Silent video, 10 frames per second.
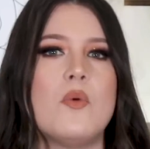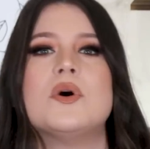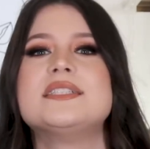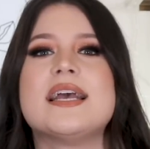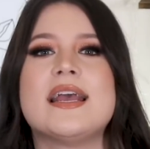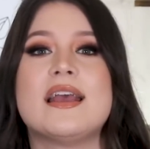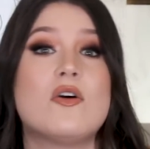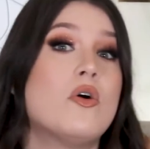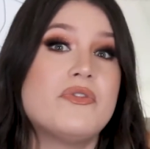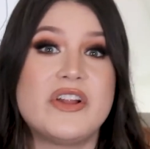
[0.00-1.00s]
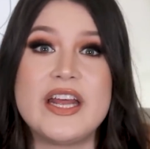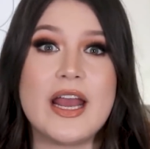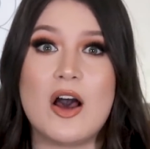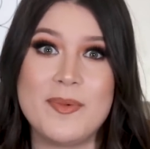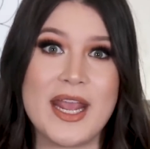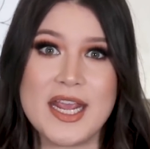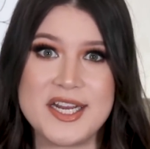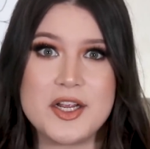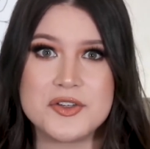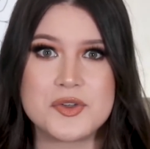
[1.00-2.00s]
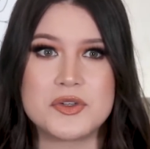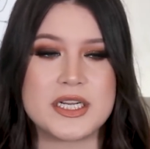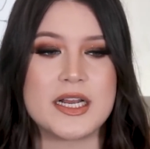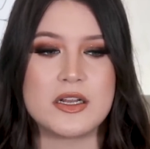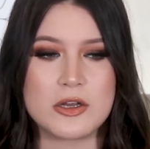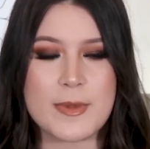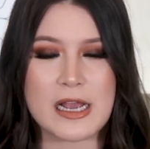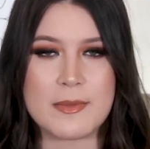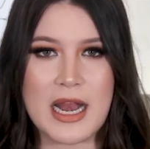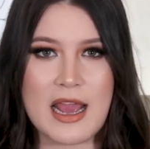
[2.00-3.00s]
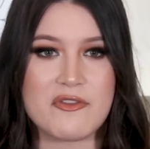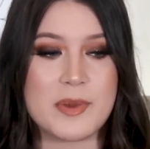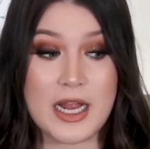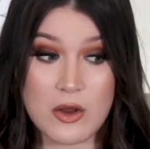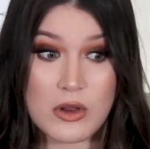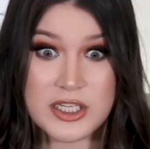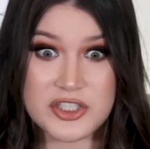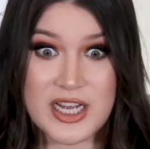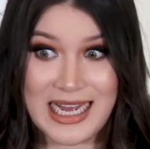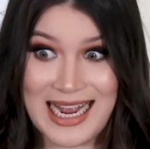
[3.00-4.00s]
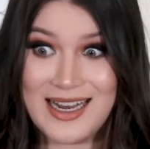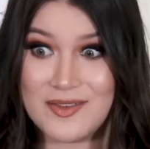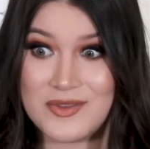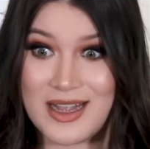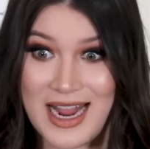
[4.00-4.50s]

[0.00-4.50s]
one day, hopefully I'll be 80 years old and I can look back on my life and be like, holy shit, I lived